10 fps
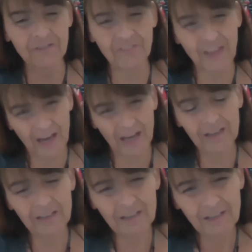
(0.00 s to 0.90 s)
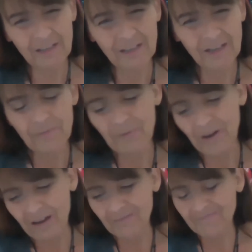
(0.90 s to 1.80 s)
of that,
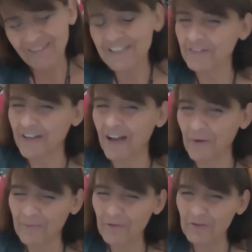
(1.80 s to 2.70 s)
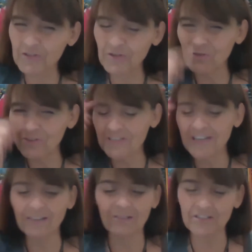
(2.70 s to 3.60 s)
but I don't know. I'm not sure that
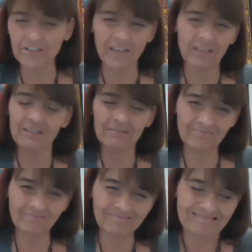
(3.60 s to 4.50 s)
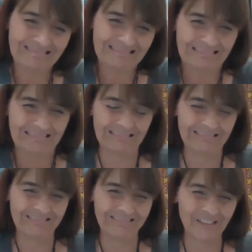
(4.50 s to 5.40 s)
technology,
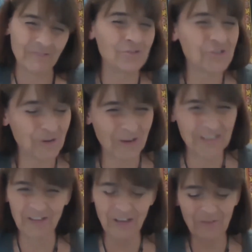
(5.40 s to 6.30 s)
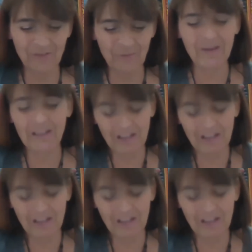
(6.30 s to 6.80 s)
I'm not sure. I don't know if a meet,